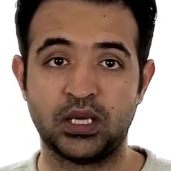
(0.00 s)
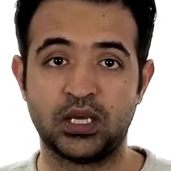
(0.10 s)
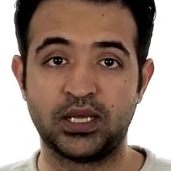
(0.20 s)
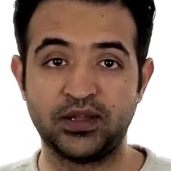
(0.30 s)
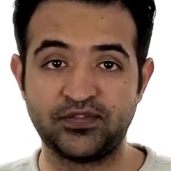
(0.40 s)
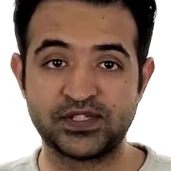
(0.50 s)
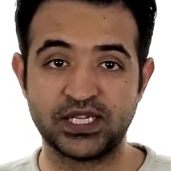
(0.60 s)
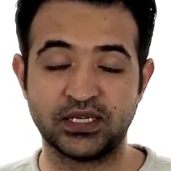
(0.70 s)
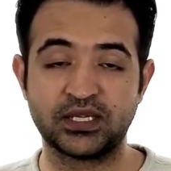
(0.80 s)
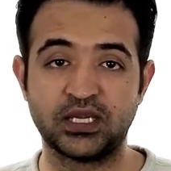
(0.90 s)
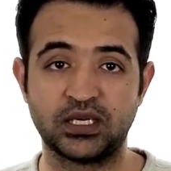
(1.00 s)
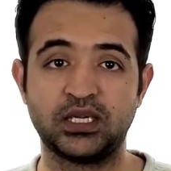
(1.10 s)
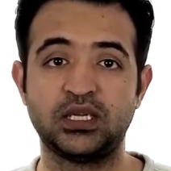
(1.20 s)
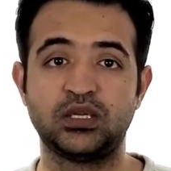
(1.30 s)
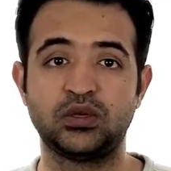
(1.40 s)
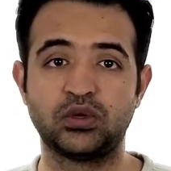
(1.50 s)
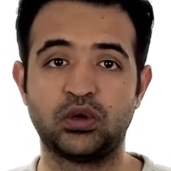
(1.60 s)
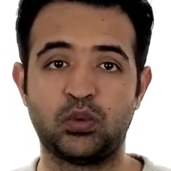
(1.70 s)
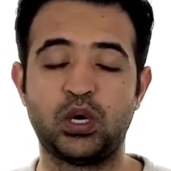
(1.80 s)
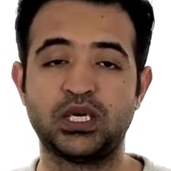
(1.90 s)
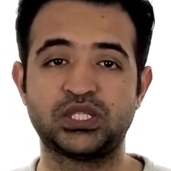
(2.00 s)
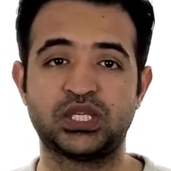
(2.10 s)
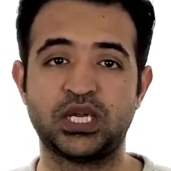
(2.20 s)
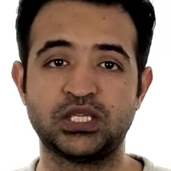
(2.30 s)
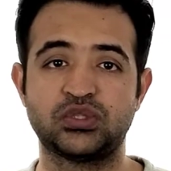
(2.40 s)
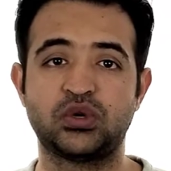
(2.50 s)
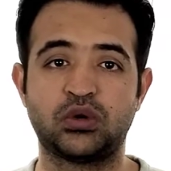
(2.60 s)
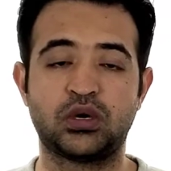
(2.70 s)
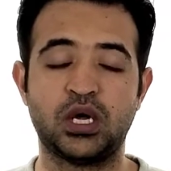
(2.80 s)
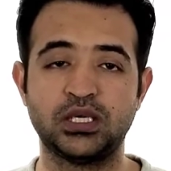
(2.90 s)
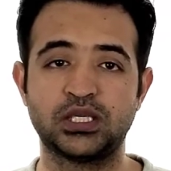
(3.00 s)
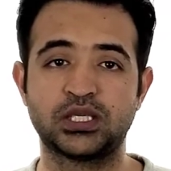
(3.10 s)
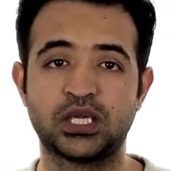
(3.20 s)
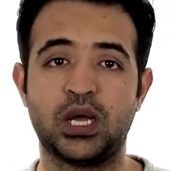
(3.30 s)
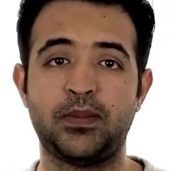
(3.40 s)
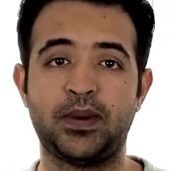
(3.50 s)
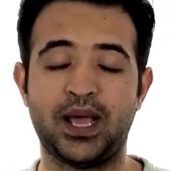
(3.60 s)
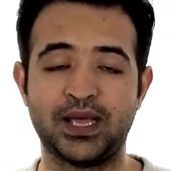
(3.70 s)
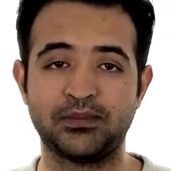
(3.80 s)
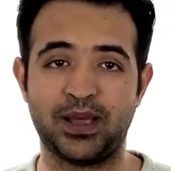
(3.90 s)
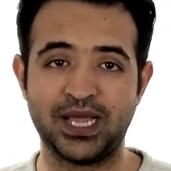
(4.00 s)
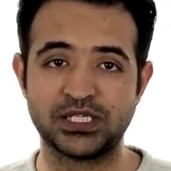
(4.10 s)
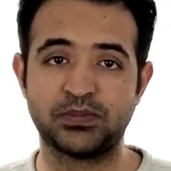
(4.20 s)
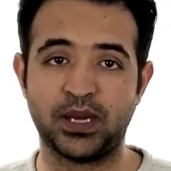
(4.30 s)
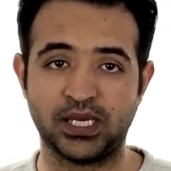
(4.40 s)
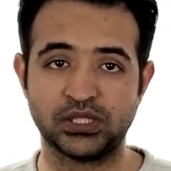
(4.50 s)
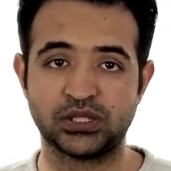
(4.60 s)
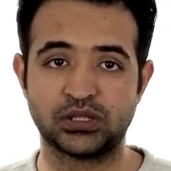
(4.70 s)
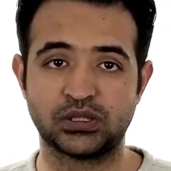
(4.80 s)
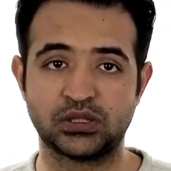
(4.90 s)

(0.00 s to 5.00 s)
if certainly you don't want to change your countertop and backsplash.